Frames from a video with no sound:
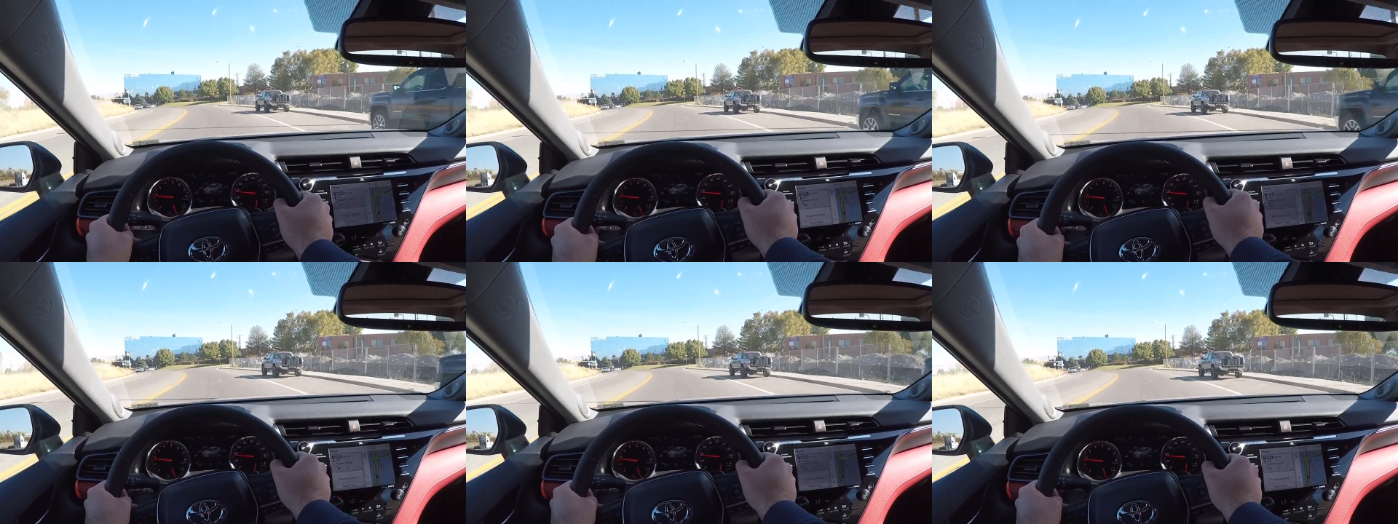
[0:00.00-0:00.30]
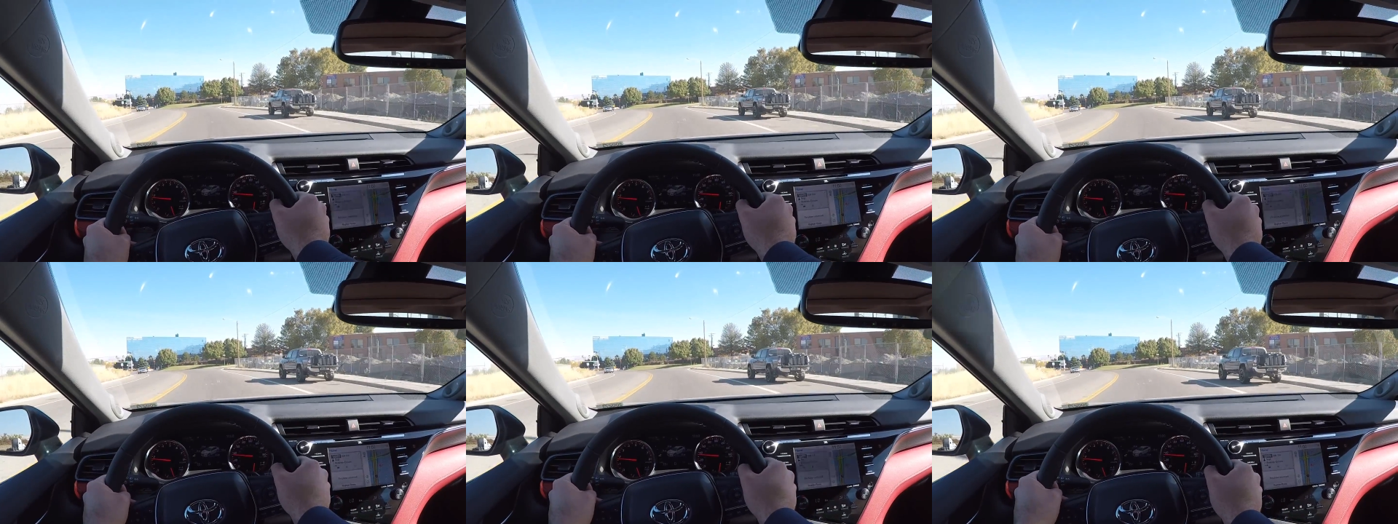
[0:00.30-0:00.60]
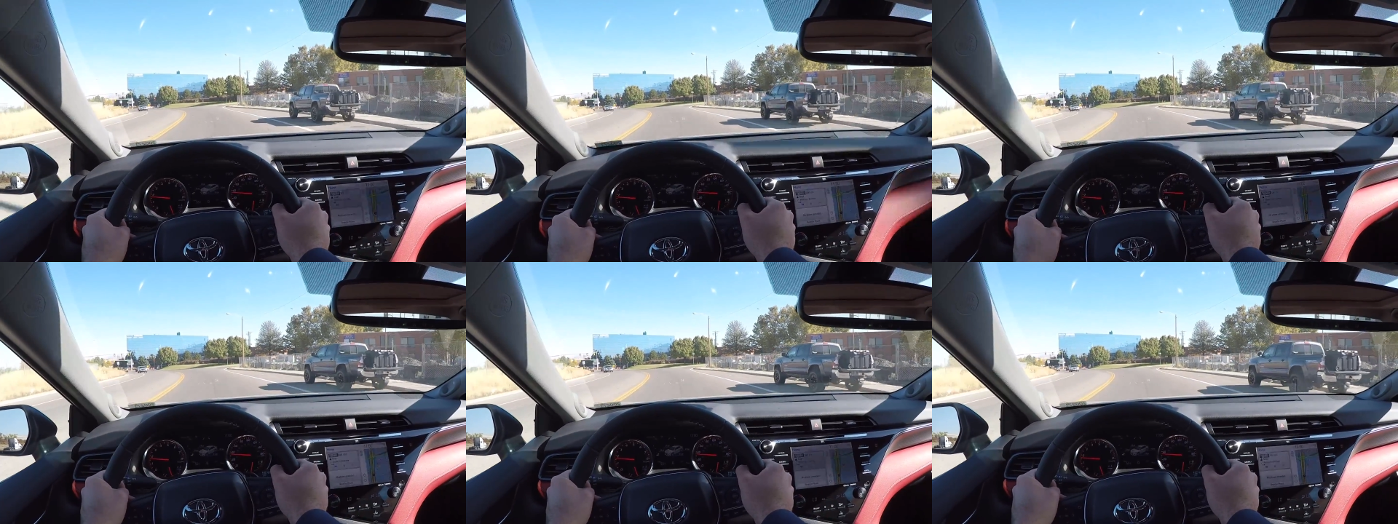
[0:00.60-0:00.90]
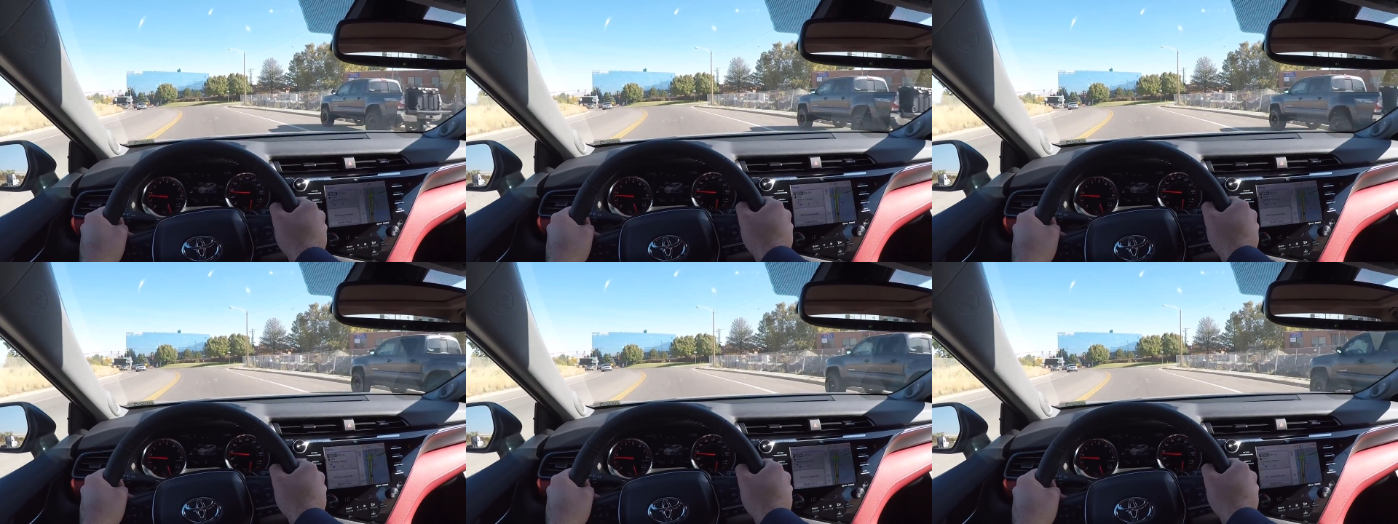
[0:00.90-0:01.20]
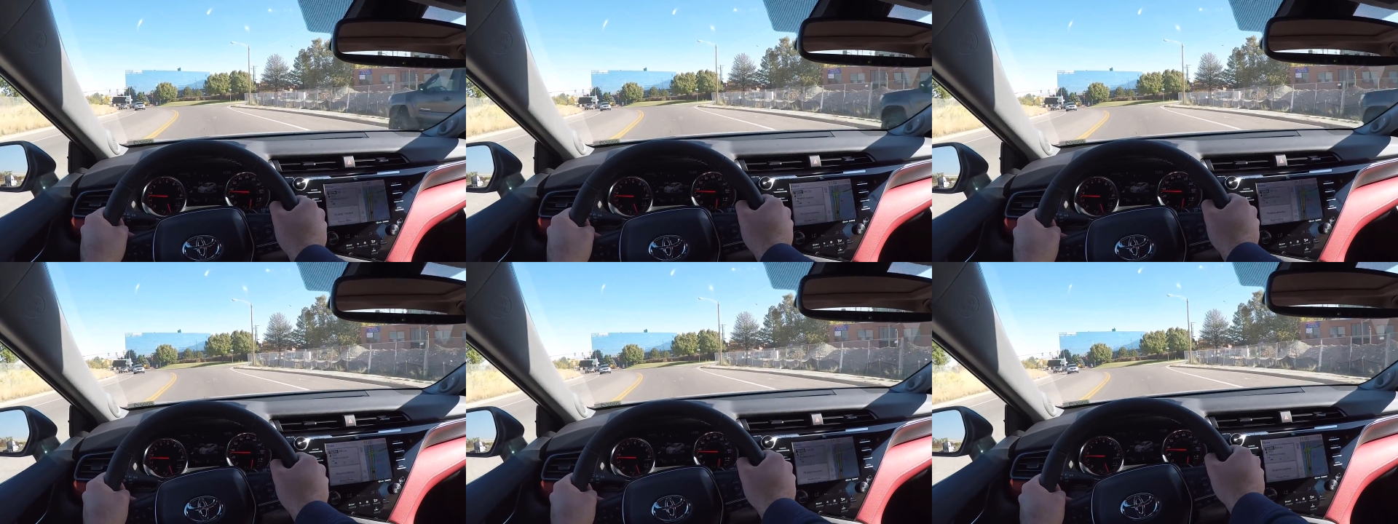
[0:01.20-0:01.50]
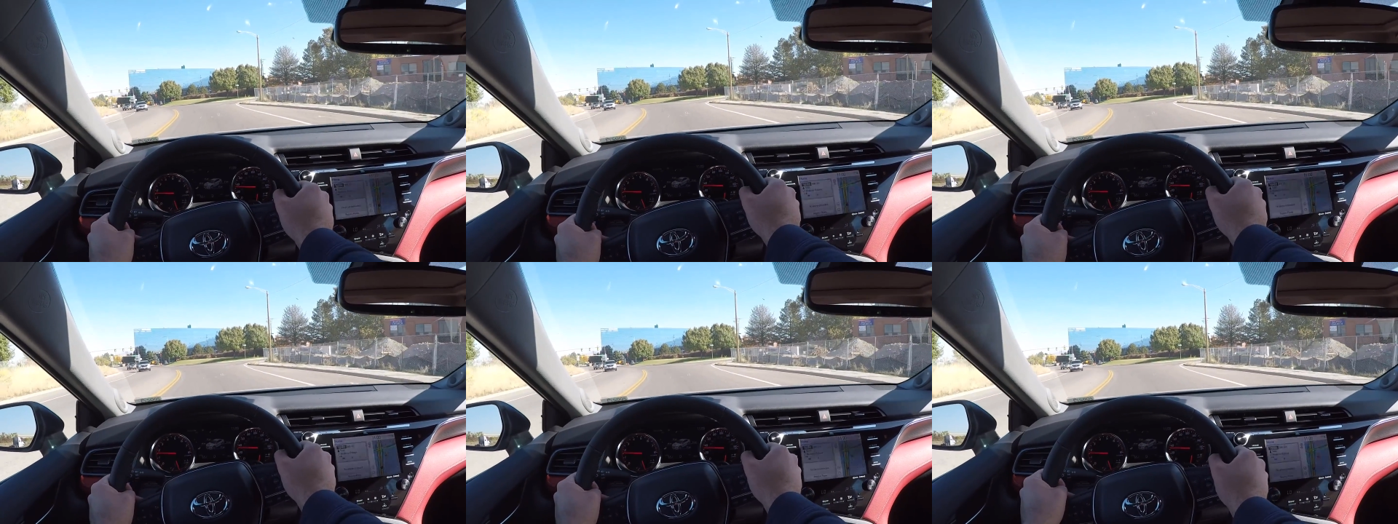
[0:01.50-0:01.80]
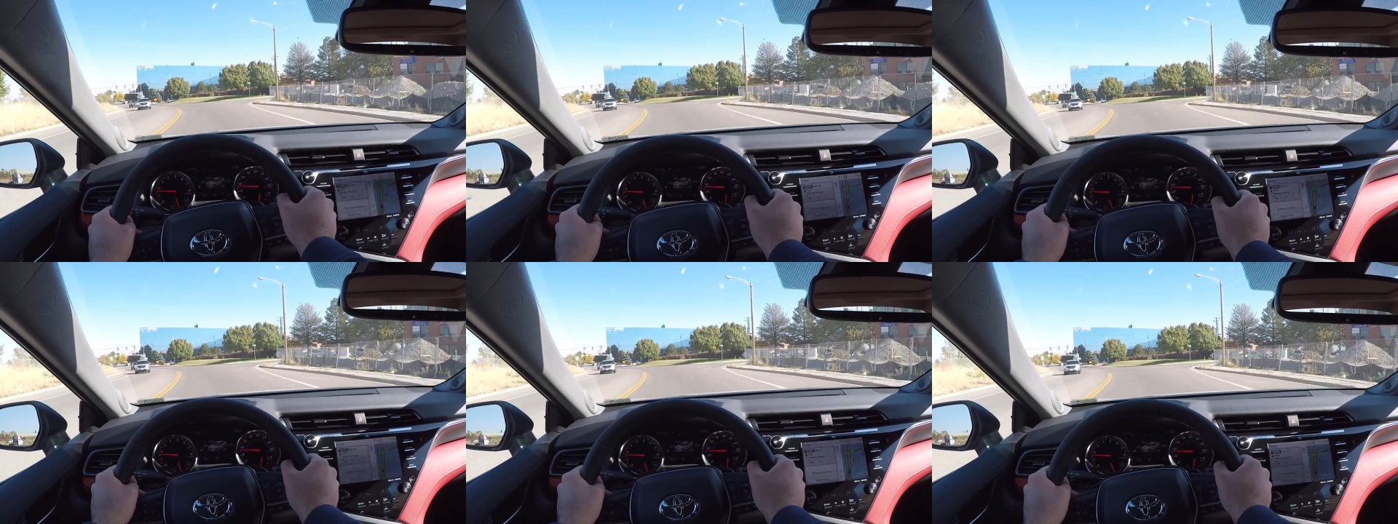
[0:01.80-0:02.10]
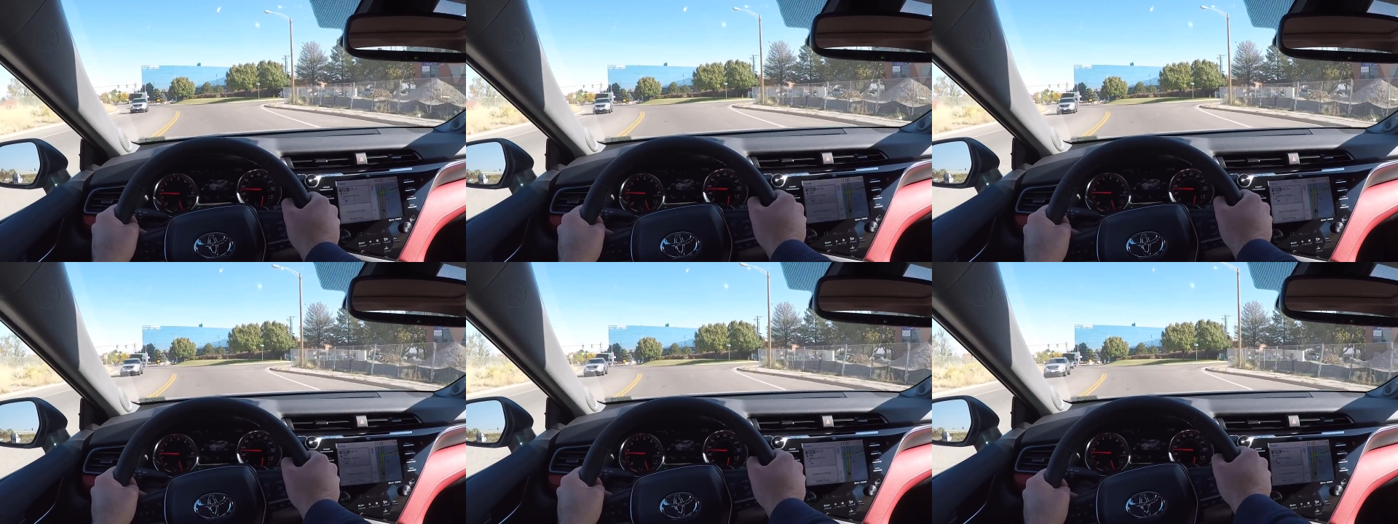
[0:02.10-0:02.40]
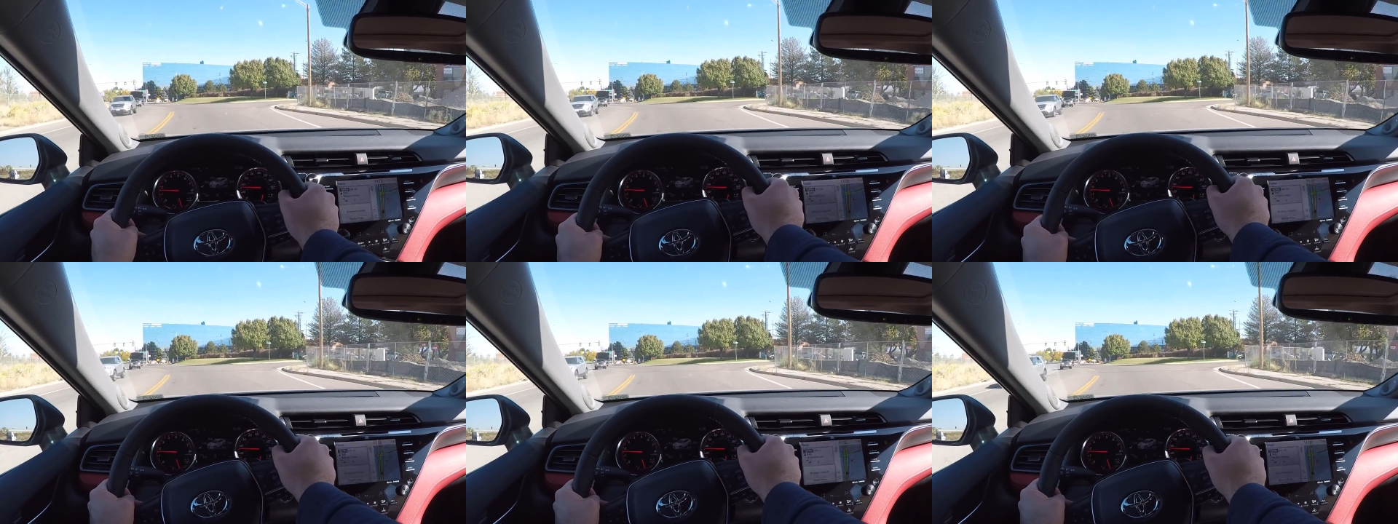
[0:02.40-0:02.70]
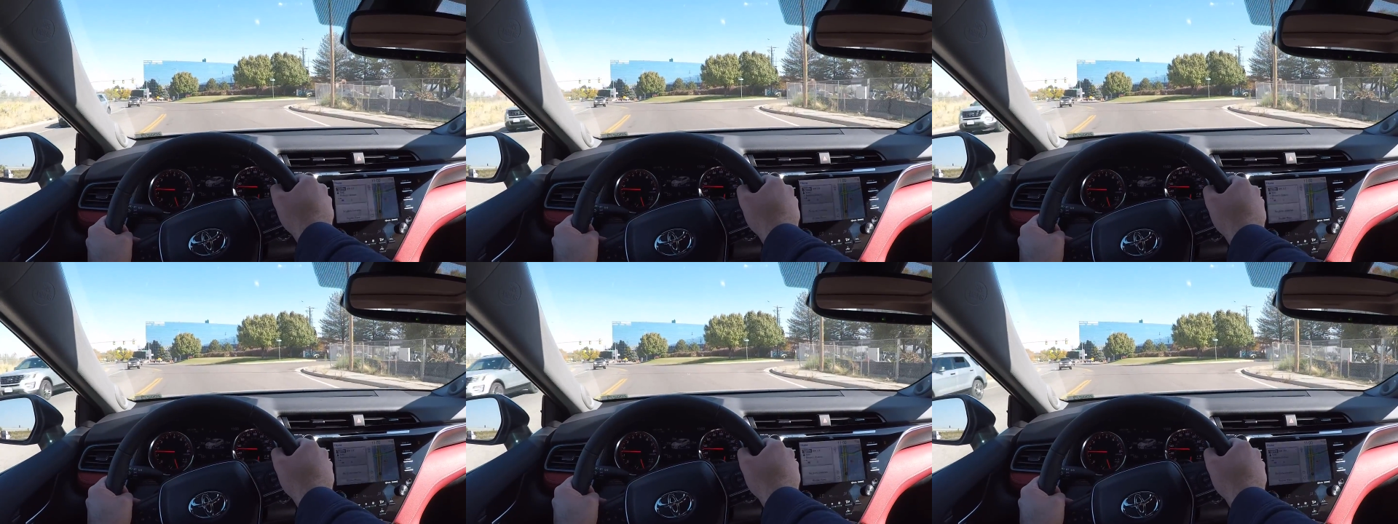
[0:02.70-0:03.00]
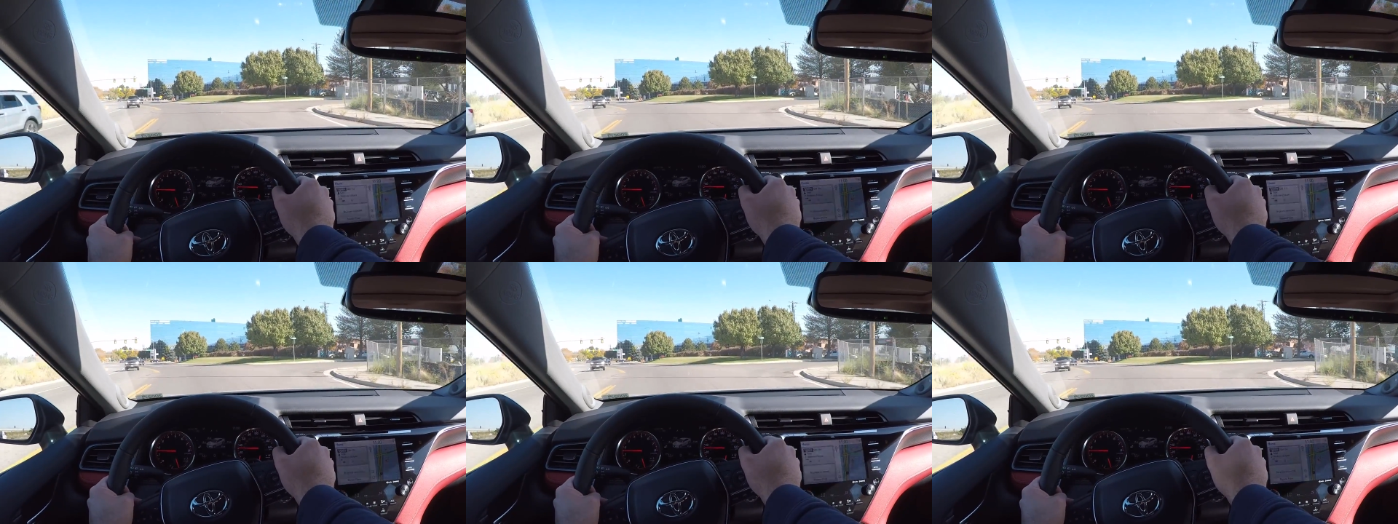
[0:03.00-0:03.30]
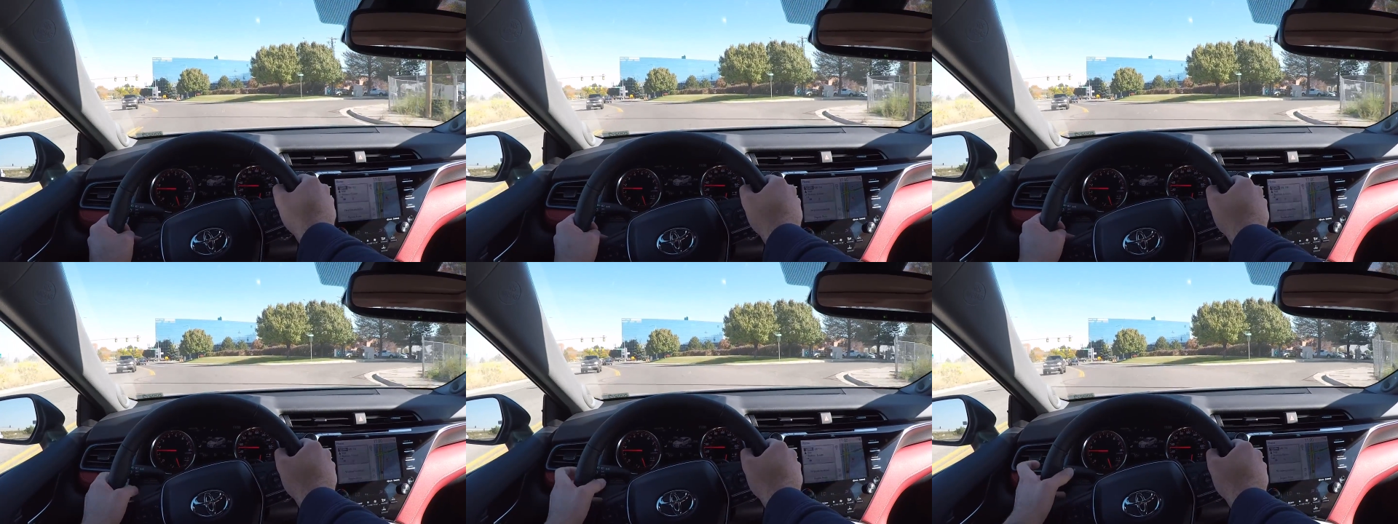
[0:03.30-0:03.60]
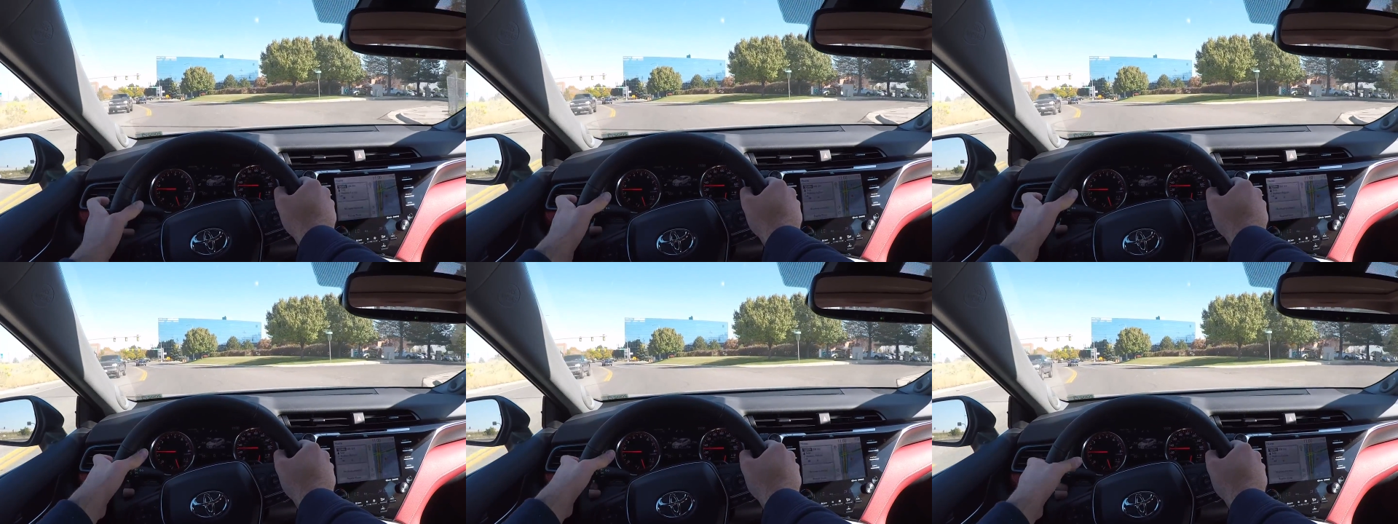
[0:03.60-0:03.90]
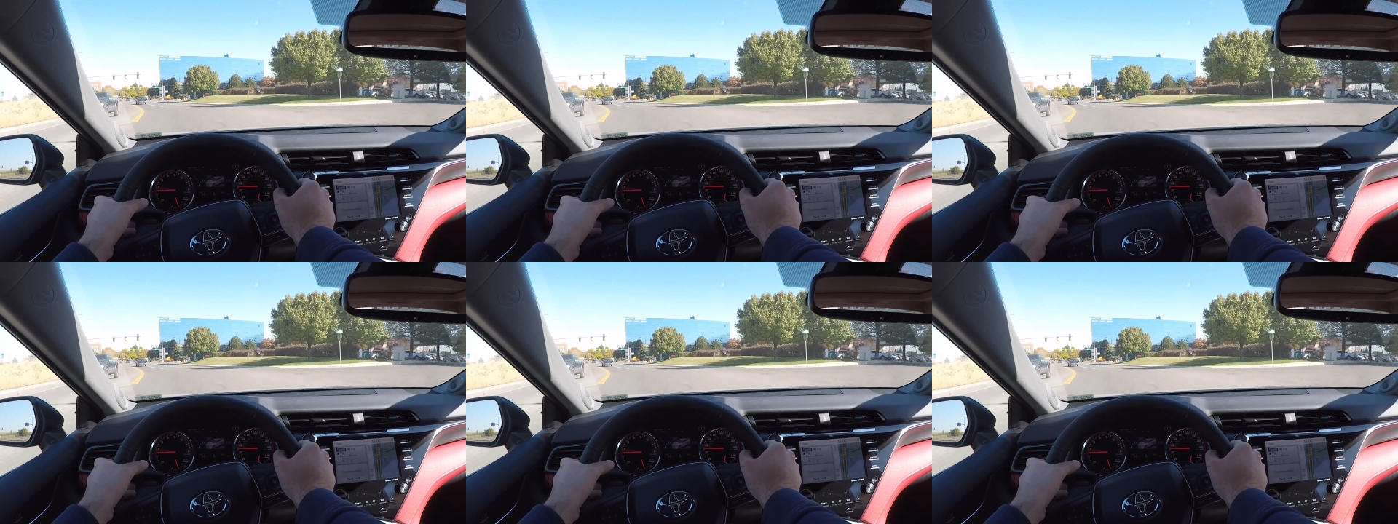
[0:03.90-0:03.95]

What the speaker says: (no speaker visible)